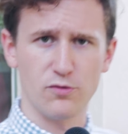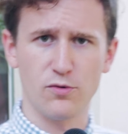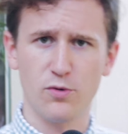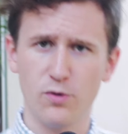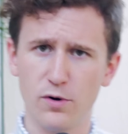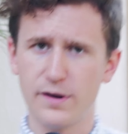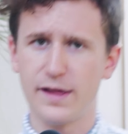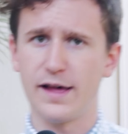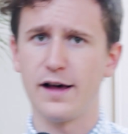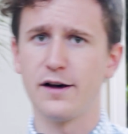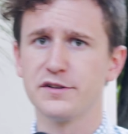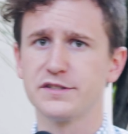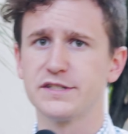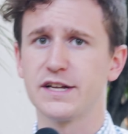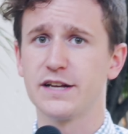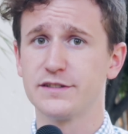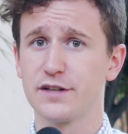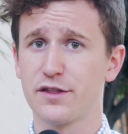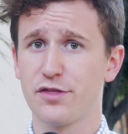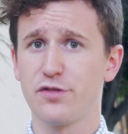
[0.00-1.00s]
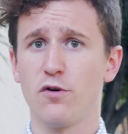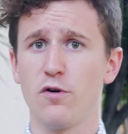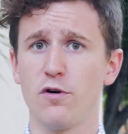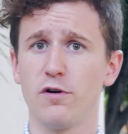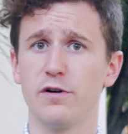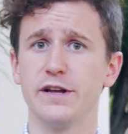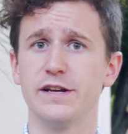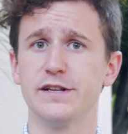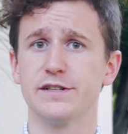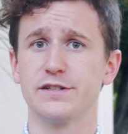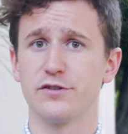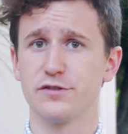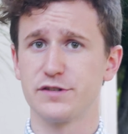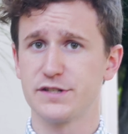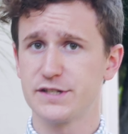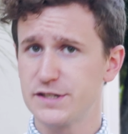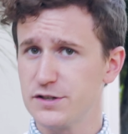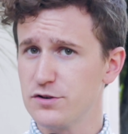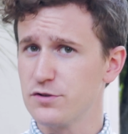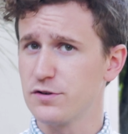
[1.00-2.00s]
courthouse as authorities are
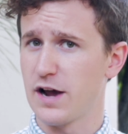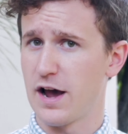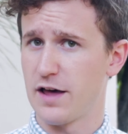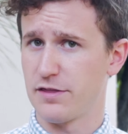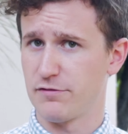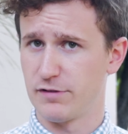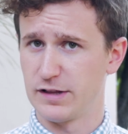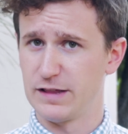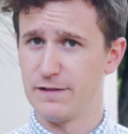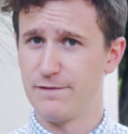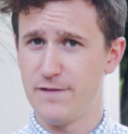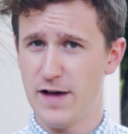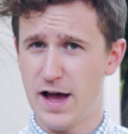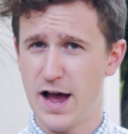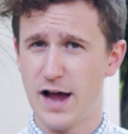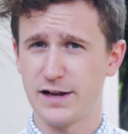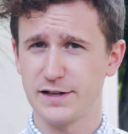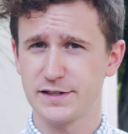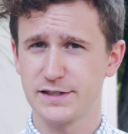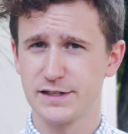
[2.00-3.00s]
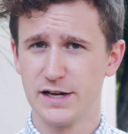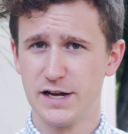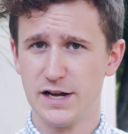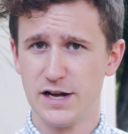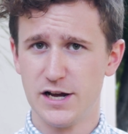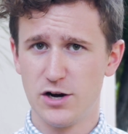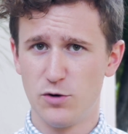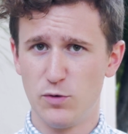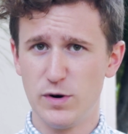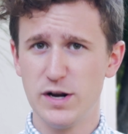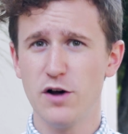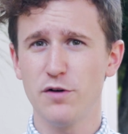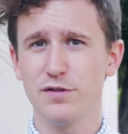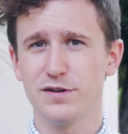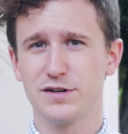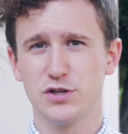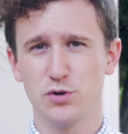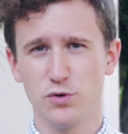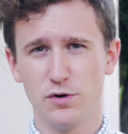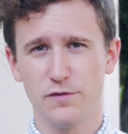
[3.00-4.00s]
still gathering the facts. We know the
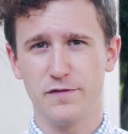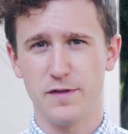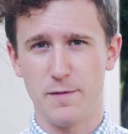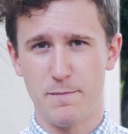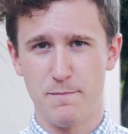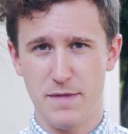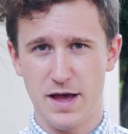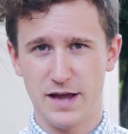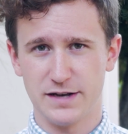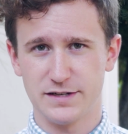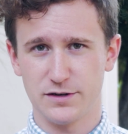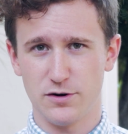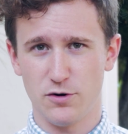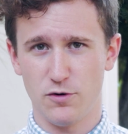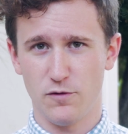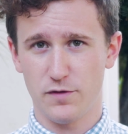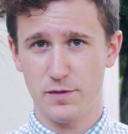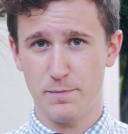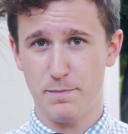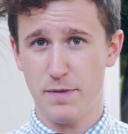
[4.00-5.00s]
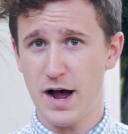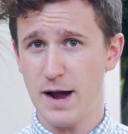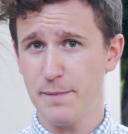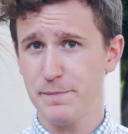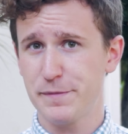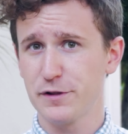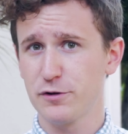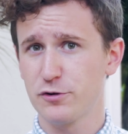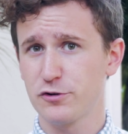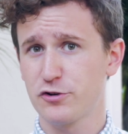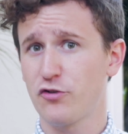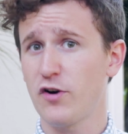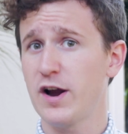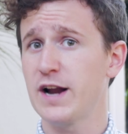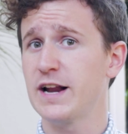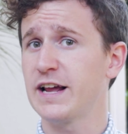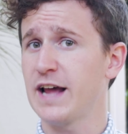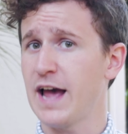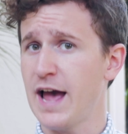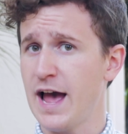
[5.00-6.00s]
two of them met over the popular
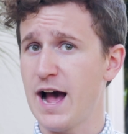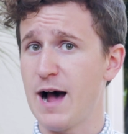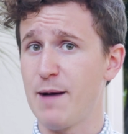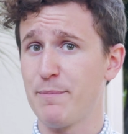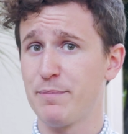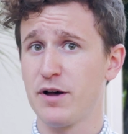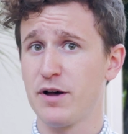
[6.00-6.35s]
trading app